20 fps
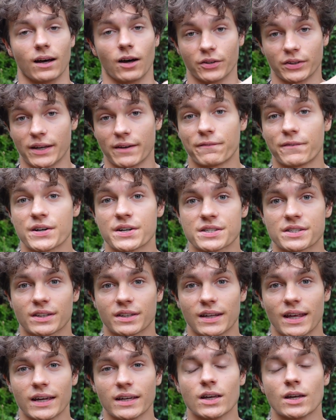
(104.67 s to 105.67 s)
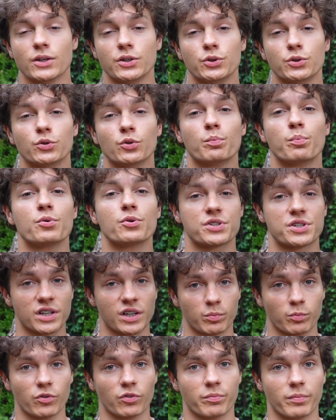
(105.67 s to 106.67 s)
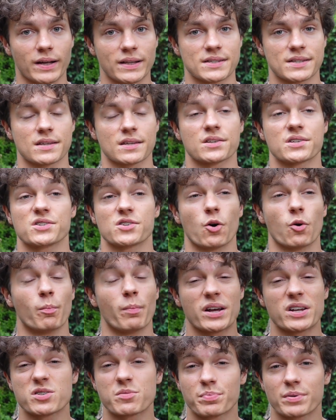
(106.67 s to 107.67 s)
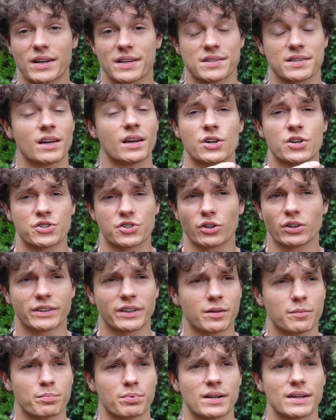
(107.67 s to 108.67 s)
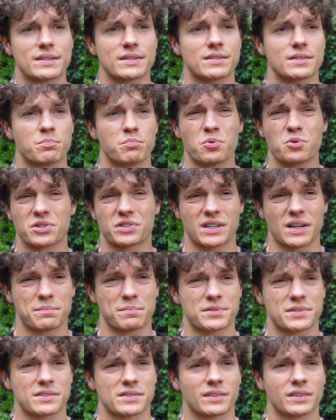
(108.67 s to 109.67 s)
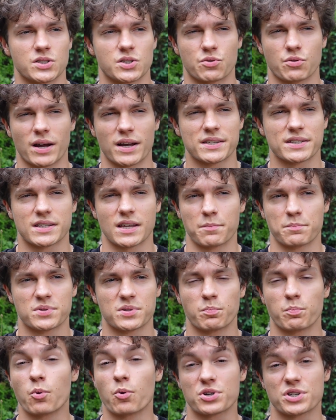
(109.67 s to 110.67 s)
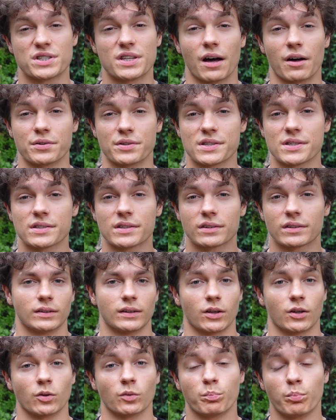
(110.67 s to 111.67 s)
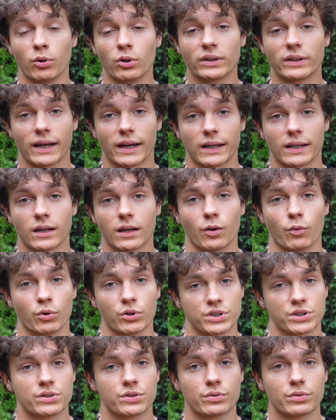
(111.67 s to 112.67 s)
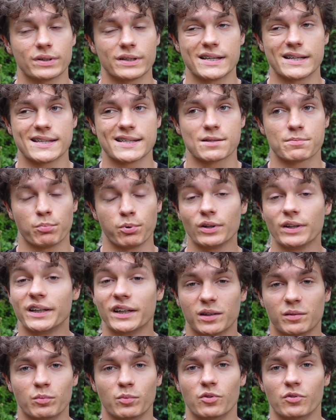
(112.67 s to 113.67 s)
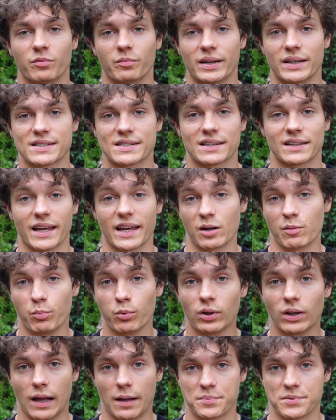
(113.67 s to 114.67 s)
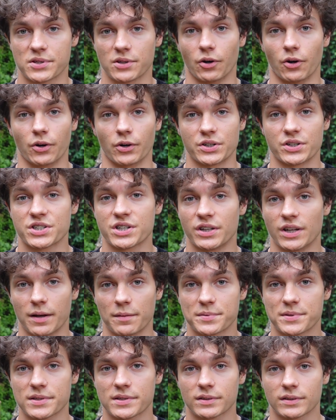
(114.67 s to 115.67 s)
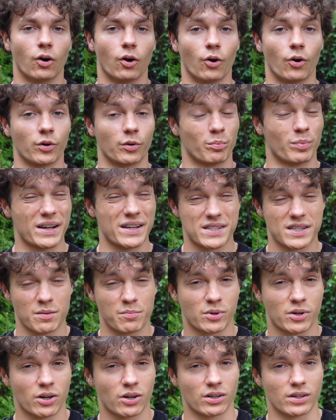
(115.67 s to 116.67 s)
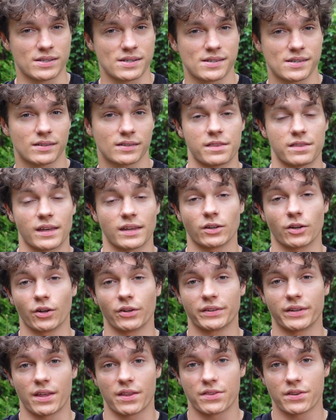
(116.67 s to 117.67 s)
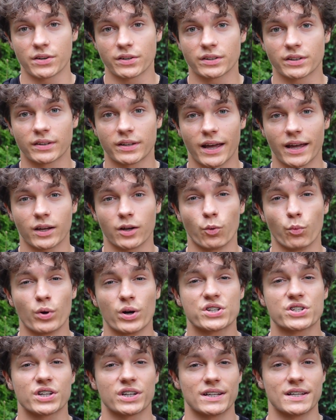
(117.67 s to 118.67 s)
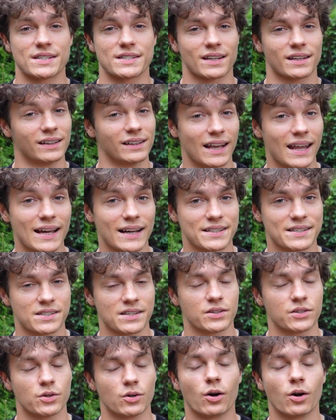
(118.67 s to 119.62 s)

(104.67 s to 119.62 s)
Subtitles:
on the first day you do pushing movements, so bench press, shoulder press, push-ups, triceps push downs. Then on pull day, what you do is pulling movements like pull-ups or chin-ups or bicep curls. Then on the third day, which is legs, you